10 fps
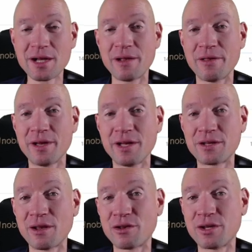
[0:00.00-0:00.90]
that
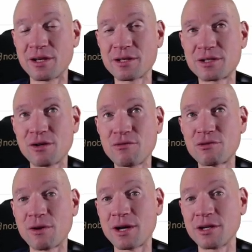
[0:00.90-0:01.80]
things don't
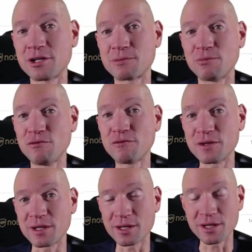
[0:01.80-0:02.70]
run as
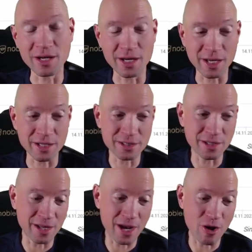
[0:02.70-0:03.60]
smoothly as
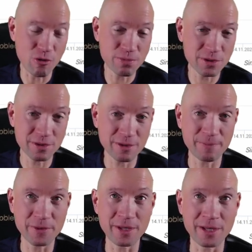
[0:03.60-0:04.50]
they hoped.
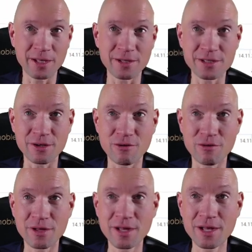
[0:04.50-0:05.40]
And
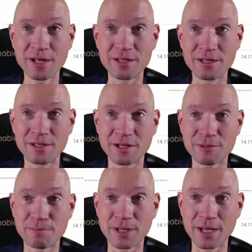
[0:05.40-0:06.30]
so this
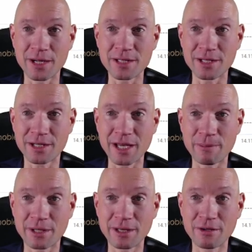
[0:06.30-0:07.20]
explains the
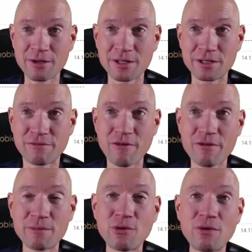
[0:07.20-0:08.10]
capital losses.
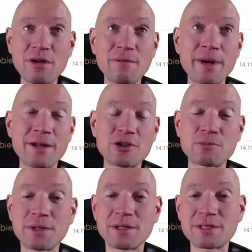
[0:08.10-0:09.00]
Furthermore,
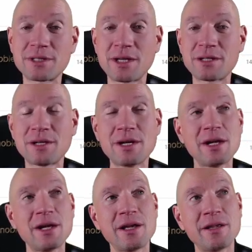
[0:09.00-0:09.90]
management said
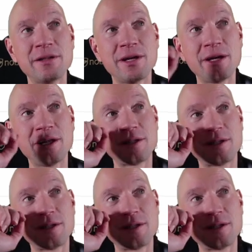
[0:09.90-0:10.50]
that